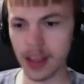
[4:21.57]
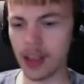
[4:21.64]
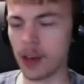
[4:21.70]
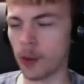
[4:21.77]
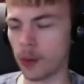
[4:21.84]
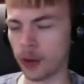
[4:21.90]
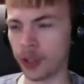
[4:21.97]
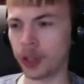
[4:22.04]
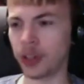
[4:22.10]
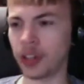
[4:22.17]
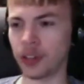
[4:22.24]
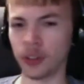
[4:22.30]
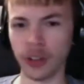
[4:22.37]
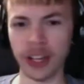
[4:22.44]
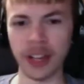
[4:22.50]
where you can
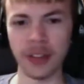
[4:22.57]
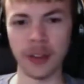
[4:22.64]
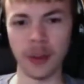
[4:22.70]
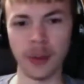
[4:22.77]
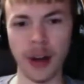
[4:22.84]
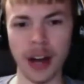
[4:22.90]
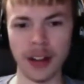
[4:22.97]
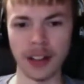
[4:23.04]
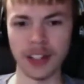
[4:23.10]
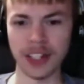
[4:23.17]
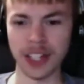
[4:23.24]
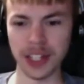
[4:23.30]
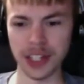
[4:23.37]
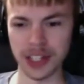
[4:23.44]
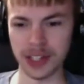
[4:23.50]
look at their
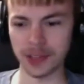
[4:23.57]
policies